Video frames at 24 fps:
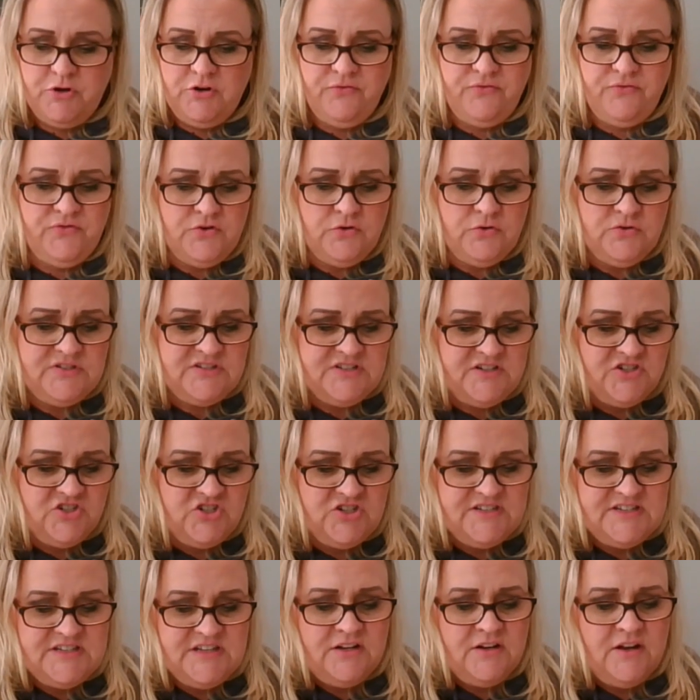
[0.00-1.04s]
a few
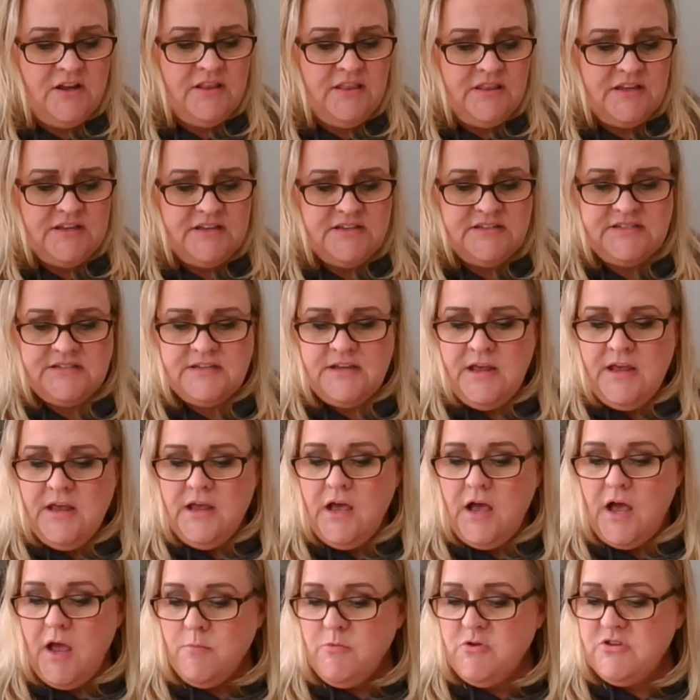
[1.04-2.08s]
stitches in on this.
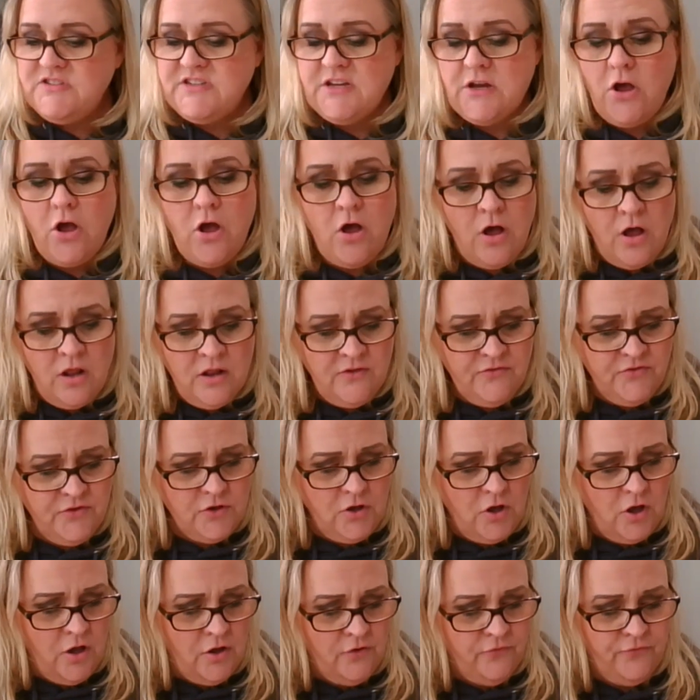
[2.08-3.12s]
I'm using all of the
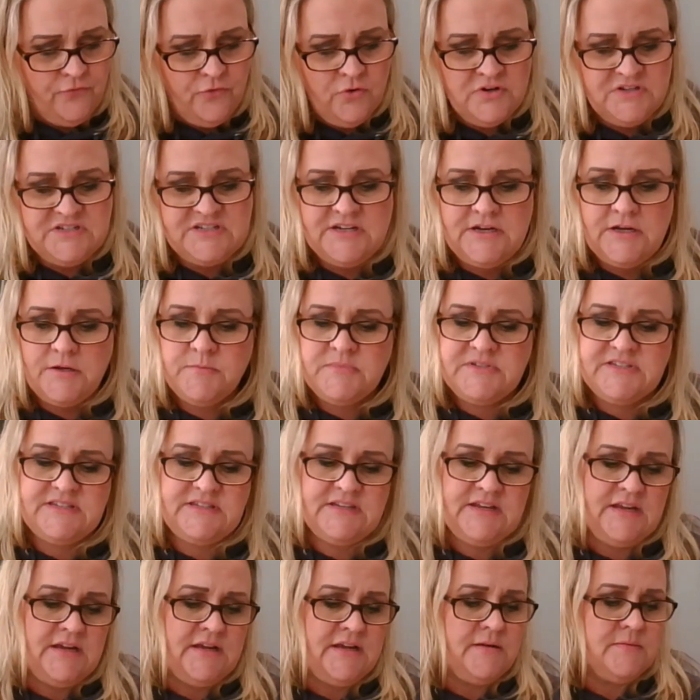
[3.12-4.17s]
called for
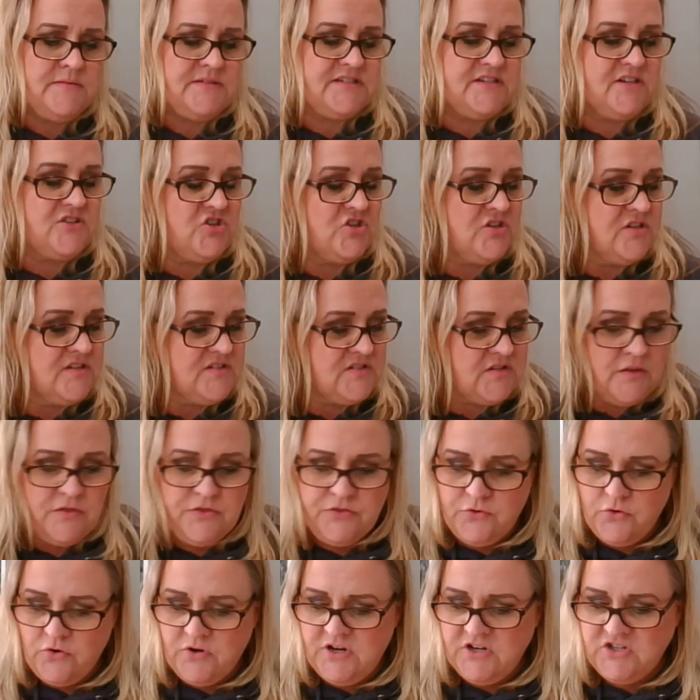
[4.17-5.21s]
DMC, stitching this on
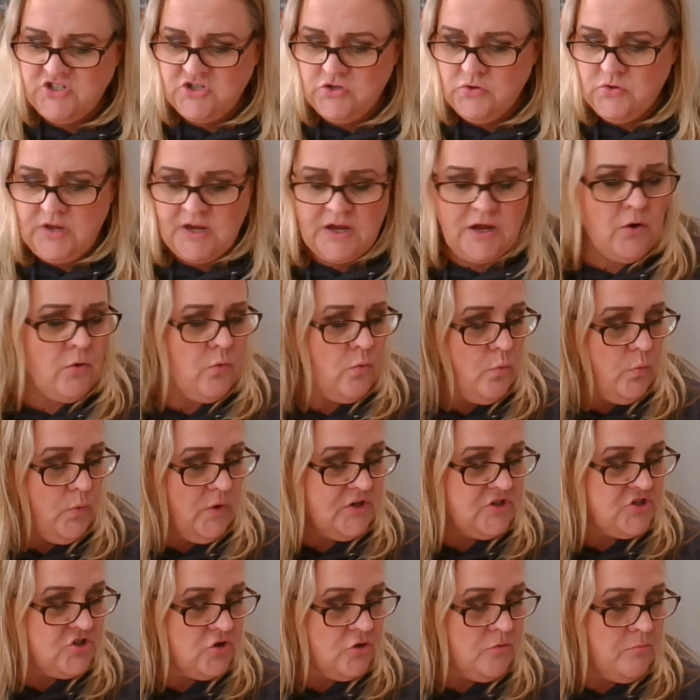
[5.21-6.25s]
32 count
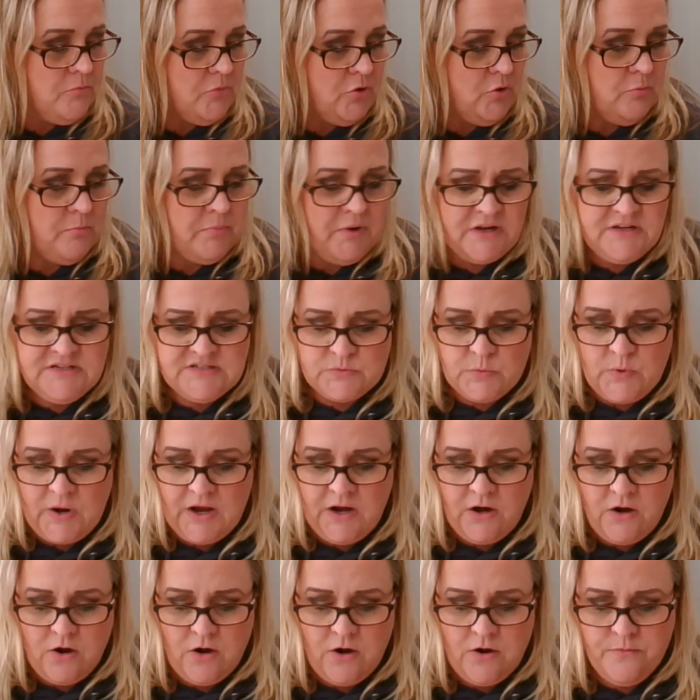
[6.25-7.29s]
Winter Moon by
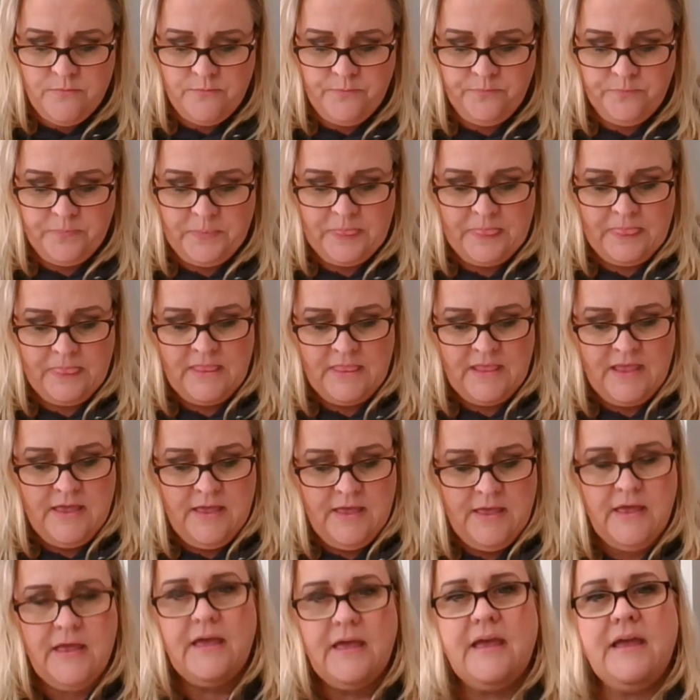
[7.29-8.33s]
Zweigart.
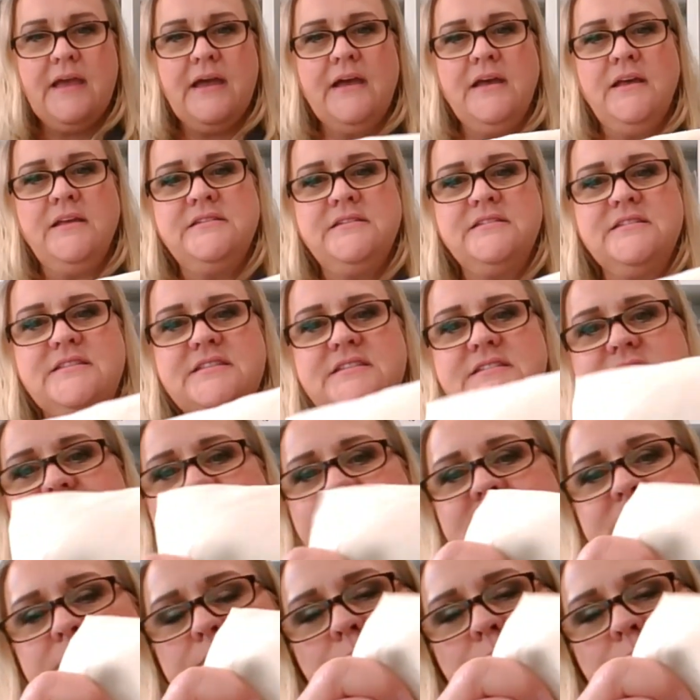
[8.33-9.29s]
And this is